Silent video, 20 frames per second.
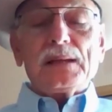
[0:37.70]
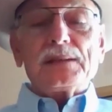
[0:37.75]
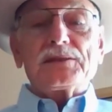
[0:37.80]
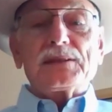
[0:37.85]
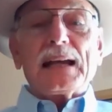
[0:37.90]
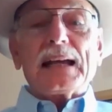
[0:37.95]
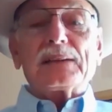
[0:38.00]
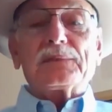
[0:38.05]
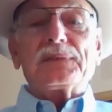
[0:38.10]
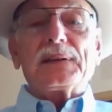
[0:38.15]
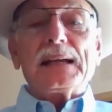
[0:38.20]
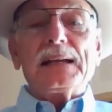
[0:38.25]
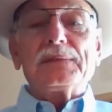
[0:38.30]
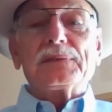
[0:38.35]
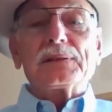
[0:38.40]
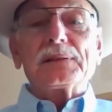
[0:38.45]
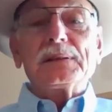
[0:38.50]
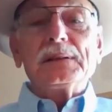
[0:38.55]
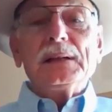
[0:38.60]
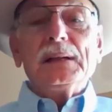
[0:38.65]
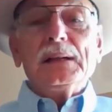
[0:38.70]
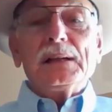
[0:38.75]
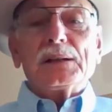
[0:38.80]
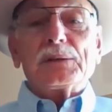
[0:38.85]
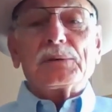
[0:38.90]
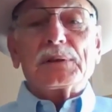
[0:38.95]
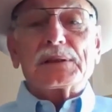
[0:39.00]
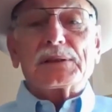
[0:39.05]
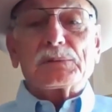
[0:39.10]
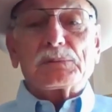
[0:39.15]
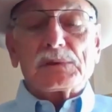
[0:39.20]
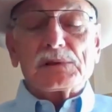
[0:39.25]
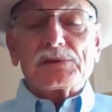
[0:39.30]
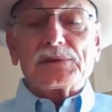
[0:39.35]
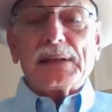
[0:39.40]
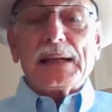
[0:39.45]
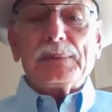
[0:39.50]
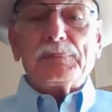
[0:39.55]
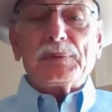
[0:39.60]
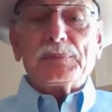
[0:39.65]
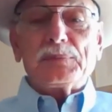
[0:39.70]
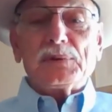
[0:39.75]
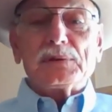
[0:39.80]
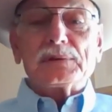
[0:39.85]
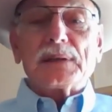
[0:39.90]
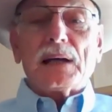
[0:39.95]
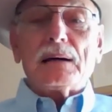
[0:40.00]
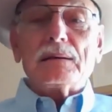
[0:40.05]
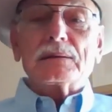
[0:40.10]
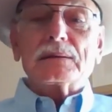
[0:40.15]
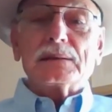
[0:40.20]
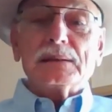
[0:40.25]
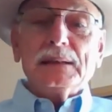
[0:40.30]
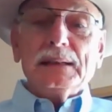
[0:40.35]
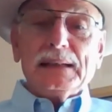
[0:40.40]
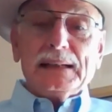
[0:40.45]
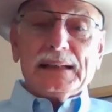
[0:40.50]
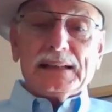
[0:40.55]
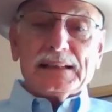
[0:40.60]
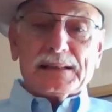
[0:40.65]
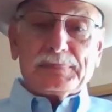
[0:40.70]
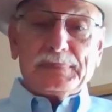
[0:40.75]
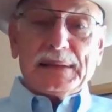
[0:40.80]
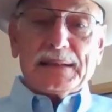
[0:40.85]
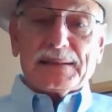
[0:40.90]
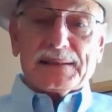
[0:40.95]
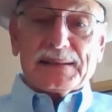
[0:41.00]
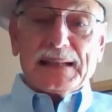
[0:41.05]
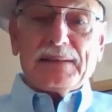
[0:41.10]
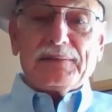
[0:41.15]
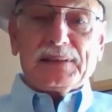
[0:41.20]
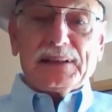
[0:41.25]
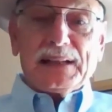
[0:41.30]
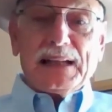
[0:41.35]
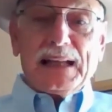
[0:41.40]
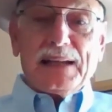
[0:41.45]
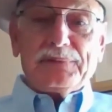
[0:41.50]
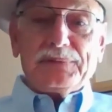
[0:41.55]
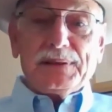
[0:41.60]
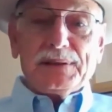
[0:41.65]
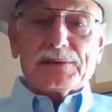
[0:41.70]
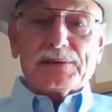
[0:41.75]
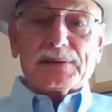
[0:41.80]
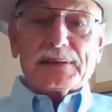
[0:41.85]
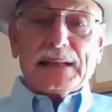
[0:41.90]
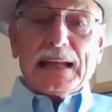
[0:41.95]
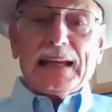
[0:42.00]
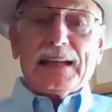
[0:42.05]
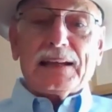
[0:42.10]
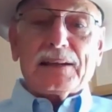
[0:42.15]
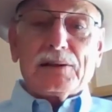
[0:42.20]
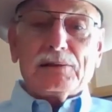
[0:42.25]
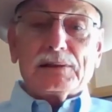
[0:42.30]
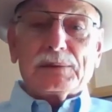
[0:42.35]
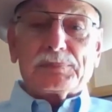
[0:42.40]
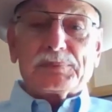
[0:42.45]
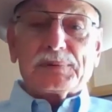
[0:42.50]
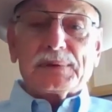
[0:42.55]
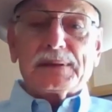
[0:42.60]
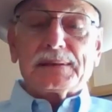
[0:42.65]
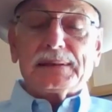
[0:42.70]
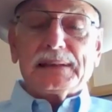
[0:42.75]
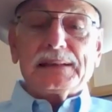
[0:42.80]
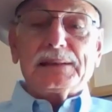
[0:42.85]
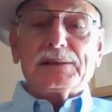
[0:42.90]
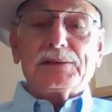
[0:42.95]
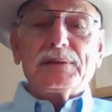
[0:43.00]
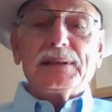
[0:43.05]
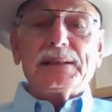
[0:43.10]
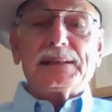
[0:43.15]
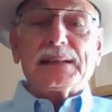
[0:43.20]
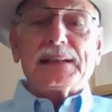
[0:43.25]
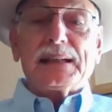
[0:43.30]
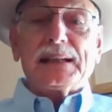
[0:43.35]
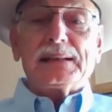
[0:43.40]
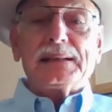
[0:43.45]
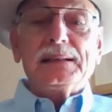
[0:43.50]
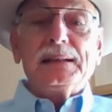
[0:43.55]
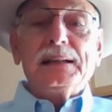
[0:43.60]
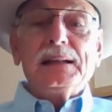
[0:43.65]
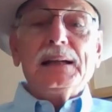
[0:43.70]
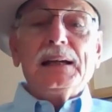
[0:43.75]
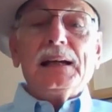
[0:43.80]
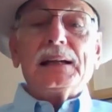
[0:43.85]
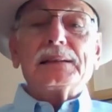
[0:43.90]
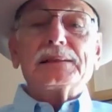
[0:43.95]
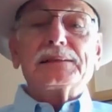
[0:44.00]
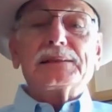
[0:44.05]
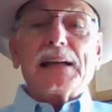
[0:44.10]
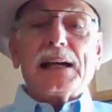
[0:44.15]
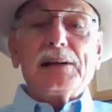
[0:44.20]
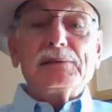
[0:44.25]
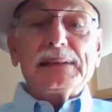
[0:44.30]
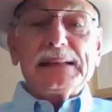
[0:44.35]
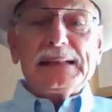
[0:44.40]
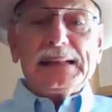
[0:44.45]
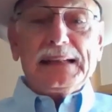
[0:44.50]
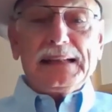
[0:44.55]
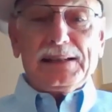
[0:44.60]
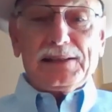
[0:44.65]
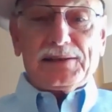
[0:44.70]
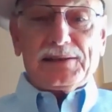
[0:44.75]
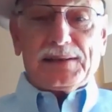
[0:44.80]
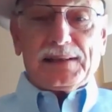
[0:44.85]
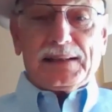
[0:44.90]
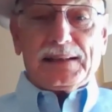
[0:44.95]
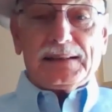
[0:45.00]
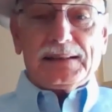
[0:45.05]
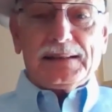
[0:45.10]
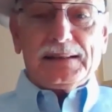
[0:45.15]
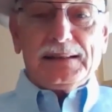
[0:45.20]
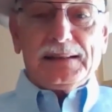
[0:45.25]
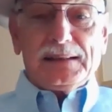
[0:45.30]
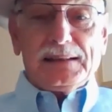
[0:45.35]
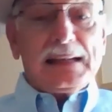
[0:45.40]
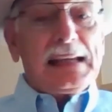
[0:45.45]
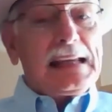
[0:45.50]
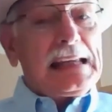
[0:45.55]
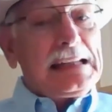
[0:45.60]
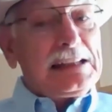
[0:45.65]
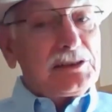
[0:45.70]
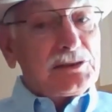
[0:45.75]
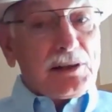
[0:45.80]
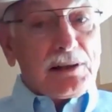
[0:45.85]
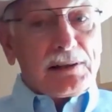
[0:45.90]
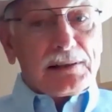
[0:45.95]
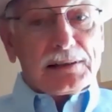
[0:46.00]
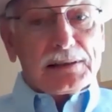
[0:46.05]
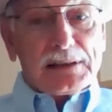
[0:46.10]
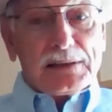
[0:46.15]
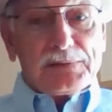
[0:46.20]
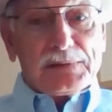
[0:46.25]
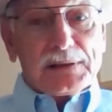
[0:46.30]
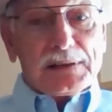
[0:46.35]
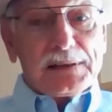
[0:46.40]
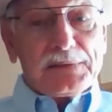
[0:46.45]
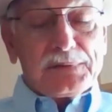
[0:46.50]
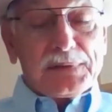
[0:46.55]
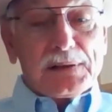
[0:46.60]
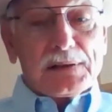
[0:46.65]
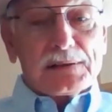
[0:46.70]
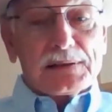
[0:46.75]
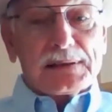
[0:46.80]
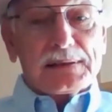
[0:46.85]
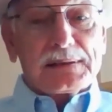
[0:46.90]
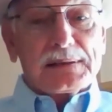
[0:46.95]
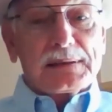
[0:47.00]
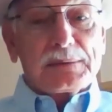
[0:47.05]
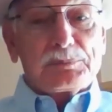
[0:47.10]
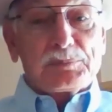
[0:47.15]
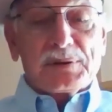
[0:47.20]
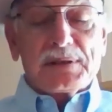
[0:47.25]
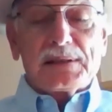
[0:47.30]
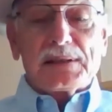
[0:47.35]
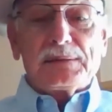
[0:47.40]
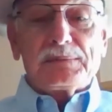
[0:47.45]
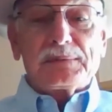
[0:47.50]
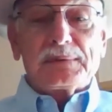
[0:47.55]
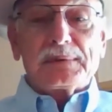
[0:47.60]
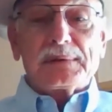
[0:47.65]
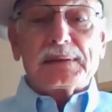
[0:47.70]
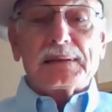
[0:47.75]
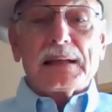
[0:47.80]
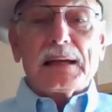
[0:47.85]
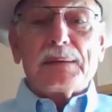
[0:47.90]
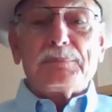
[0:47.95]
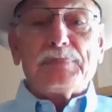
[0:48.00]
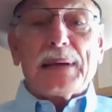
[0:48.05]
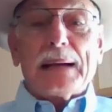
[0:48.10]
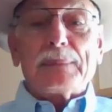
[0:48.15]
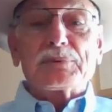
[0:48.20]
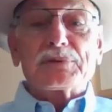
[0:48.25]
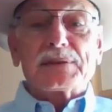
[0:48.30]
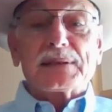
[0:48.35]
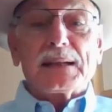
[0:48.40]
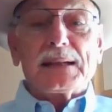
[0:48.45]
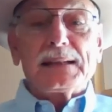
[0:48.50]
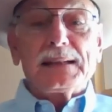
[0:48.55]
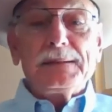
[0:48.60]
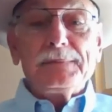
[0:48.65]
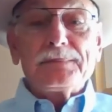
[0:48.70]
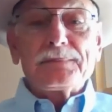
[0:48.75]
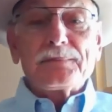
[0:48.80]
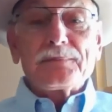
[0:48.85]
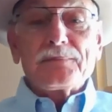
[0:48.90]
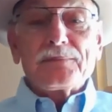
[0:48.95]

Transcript: Jack Favor was the world champion bulldogger and spent seven and a half years at Angola prison in Louisiana, totally innocent. He started the very first prison uh, Bible study.